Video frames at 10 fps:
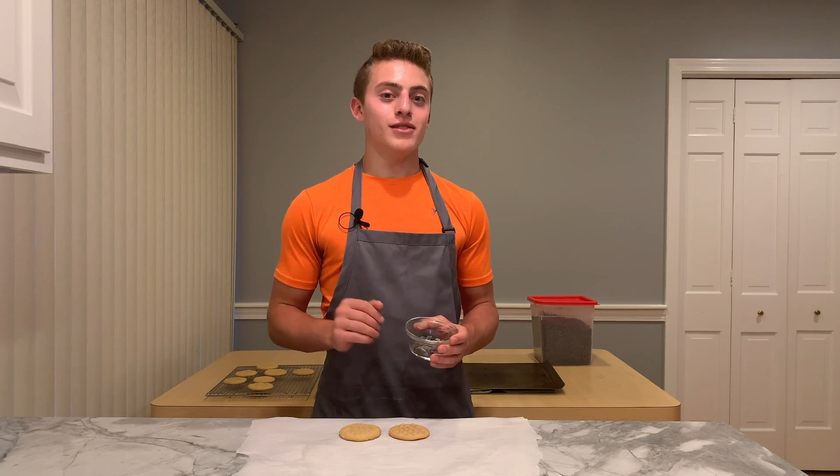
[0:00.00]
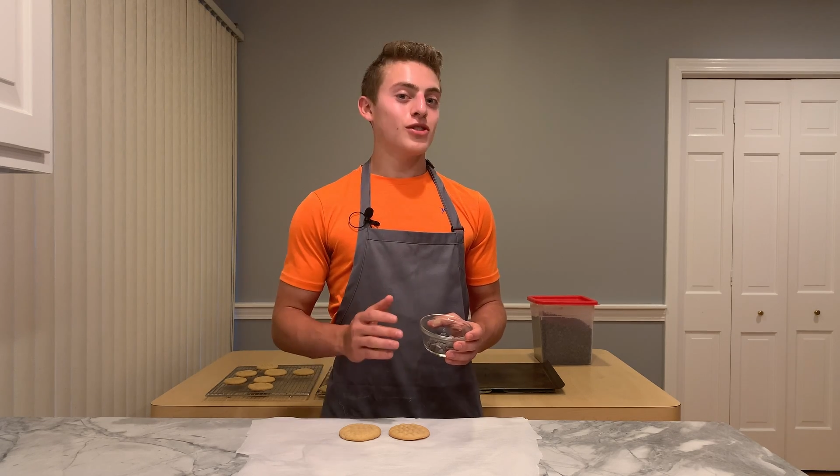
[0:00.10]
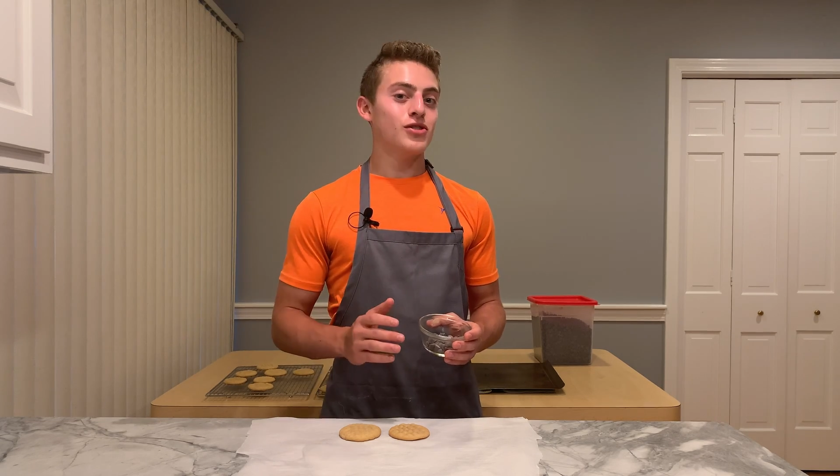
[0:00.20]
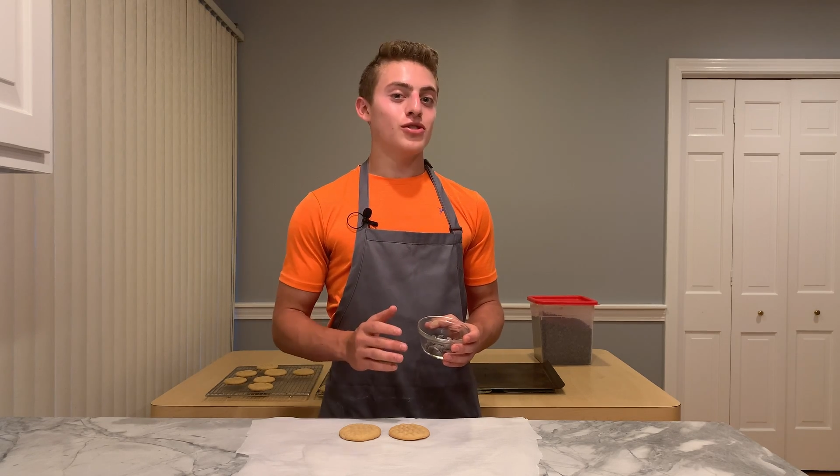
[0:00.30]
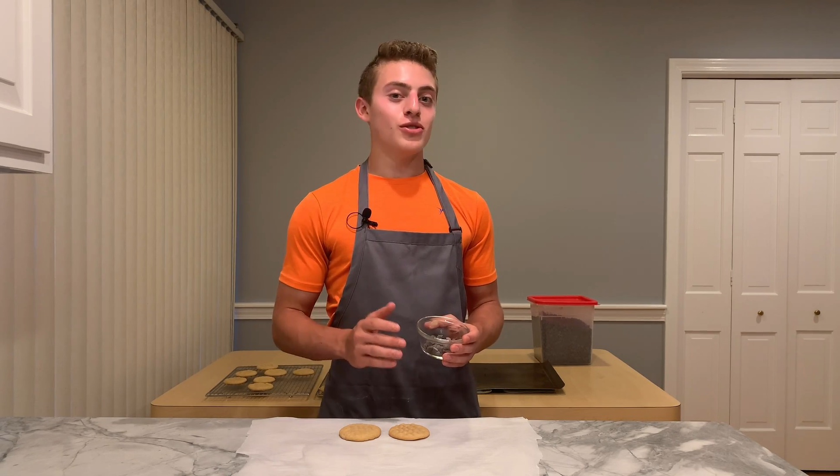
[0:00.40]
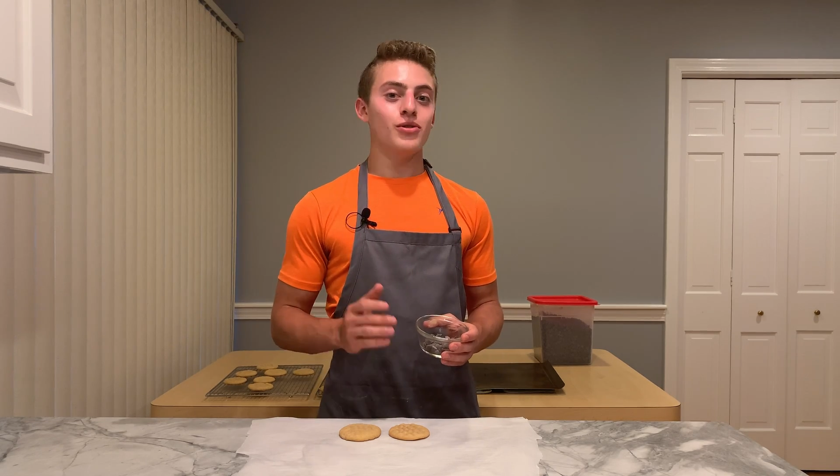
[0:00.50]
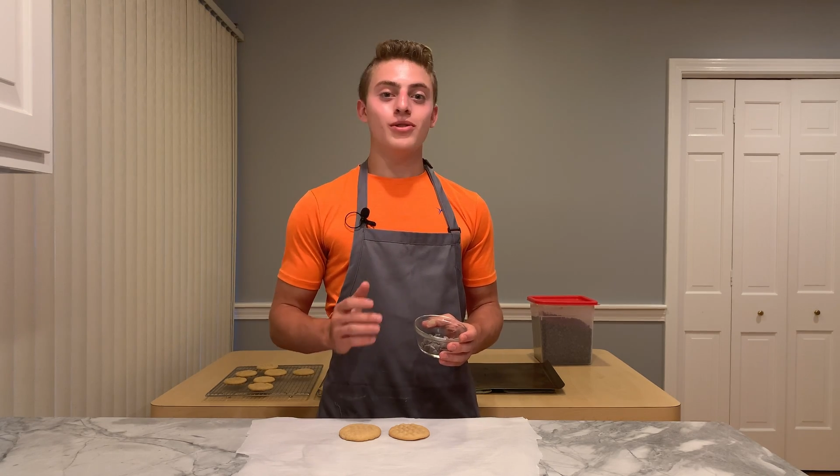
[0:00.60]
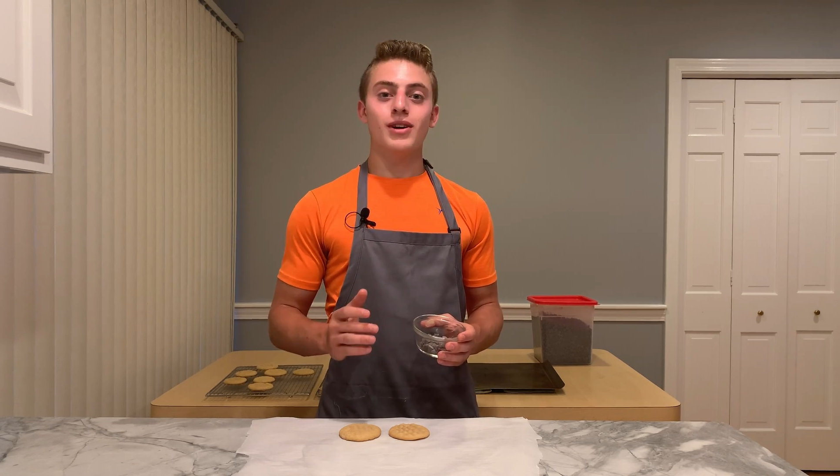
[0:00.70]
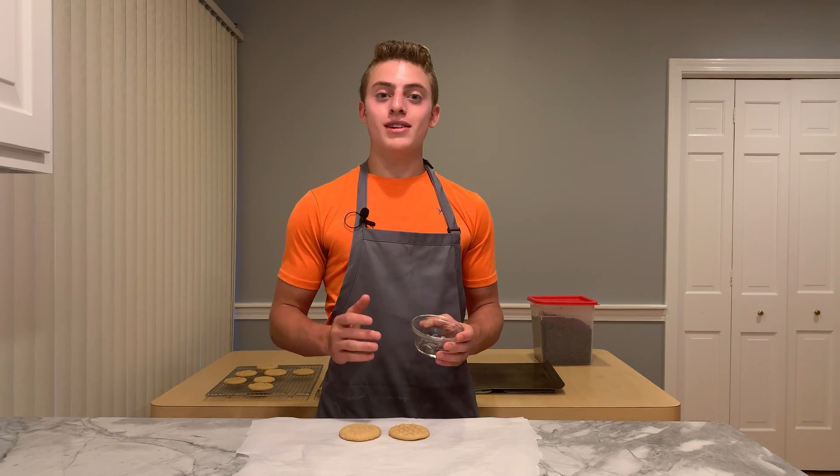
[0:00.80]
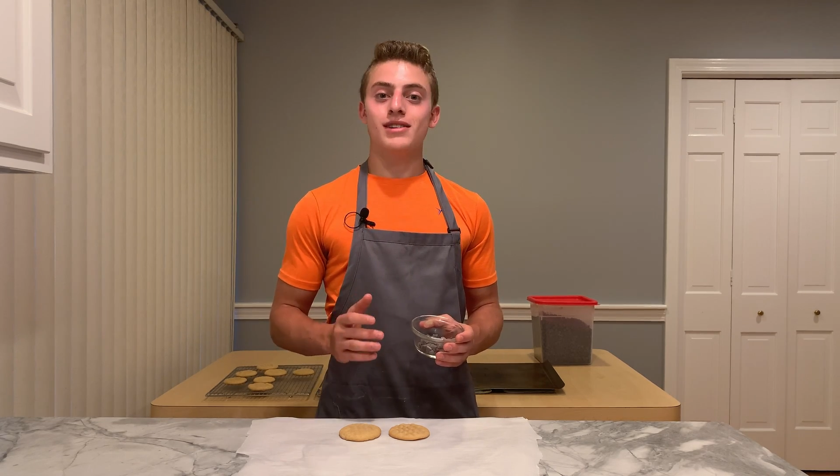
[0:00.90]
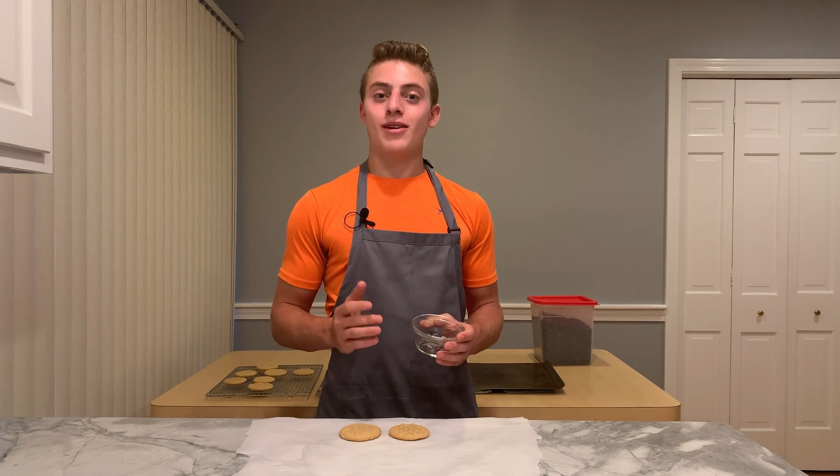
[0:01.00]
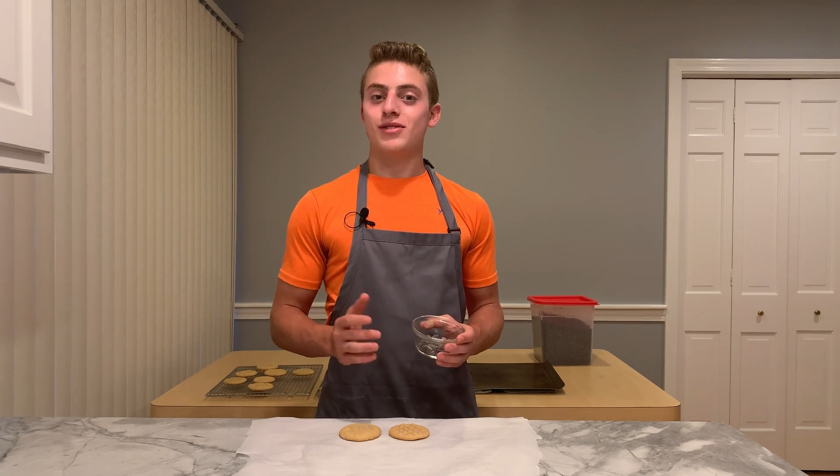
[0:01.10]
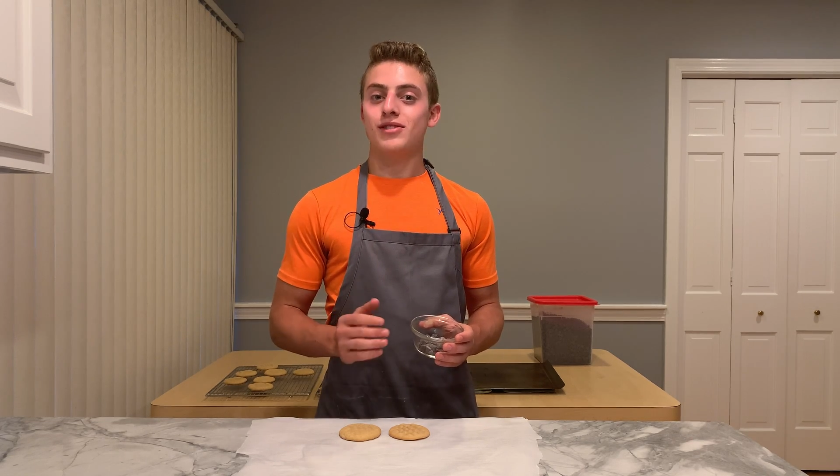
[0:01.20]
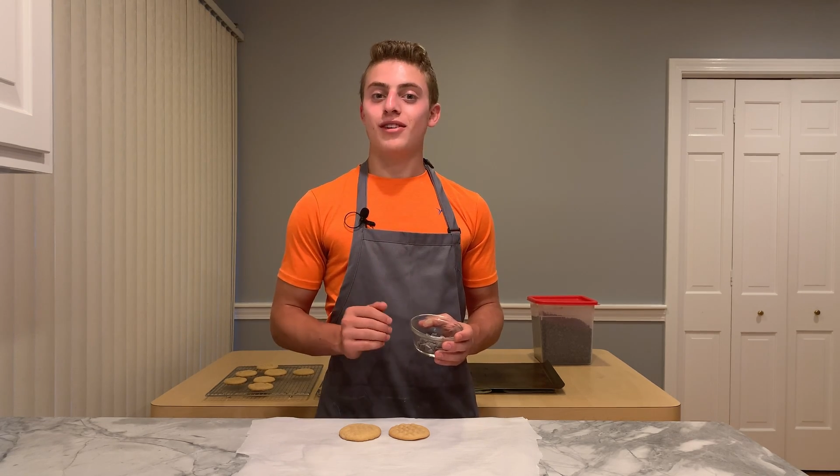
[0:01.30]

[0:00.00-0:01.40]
just to show you guys how it's